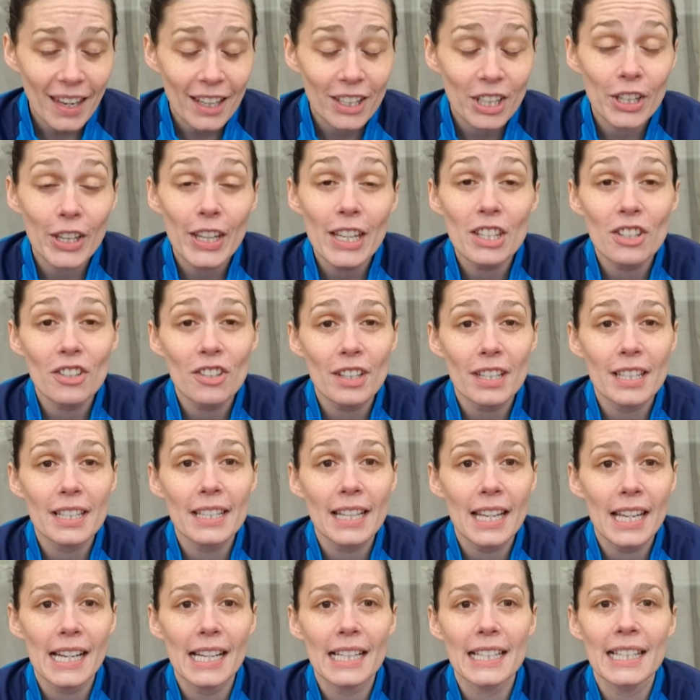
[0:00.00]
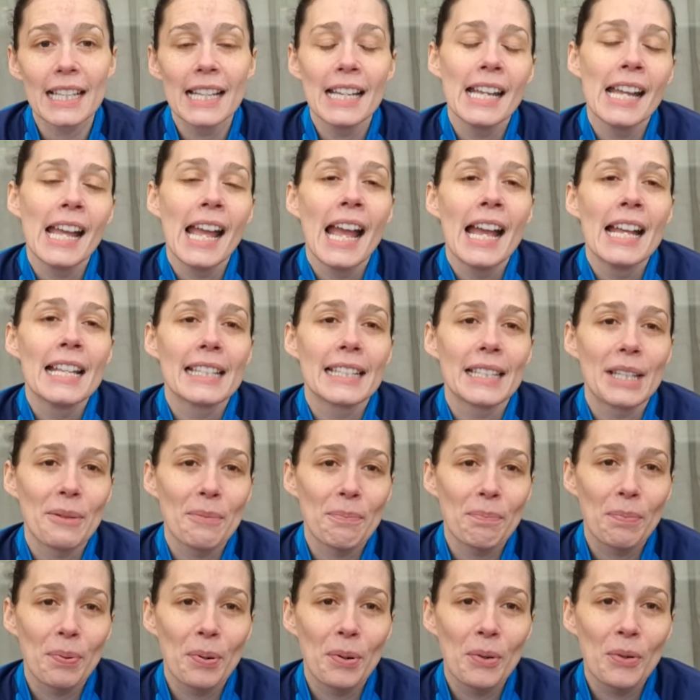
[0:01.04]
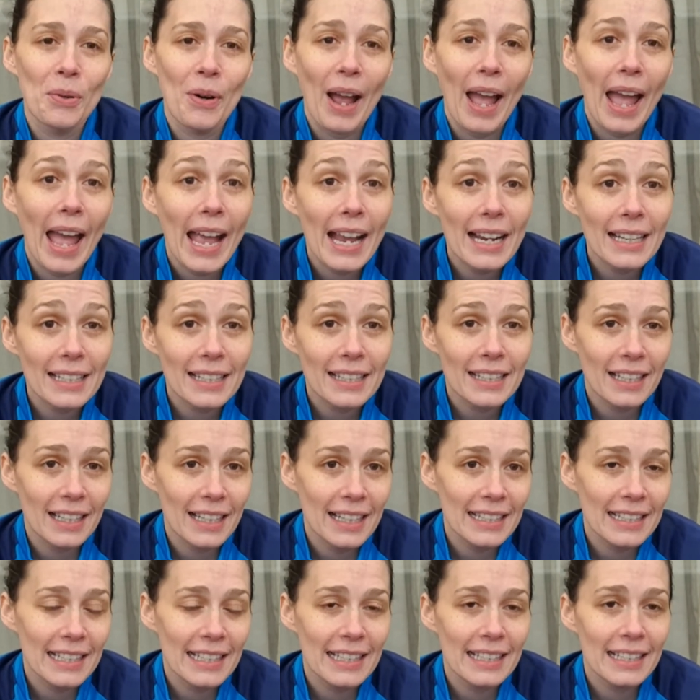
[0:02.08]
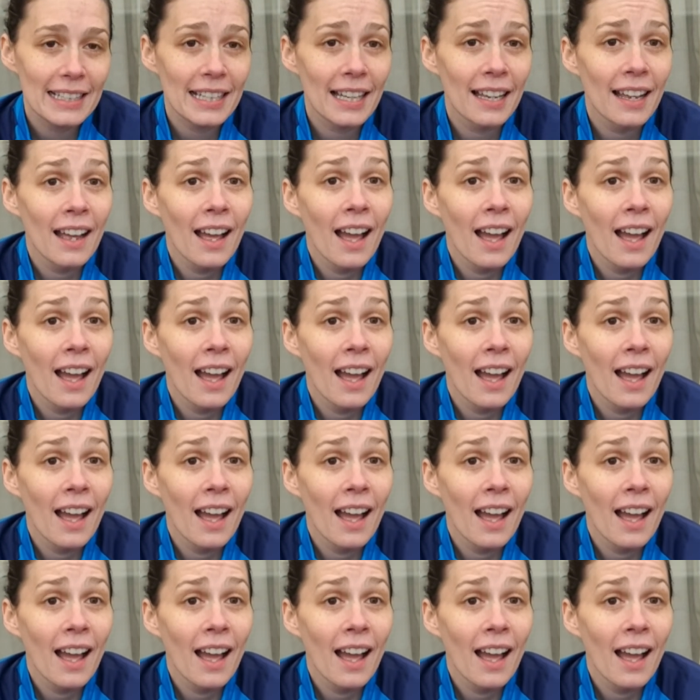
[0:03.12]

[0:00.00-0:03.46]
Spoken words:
So these are the 6 simple exercises.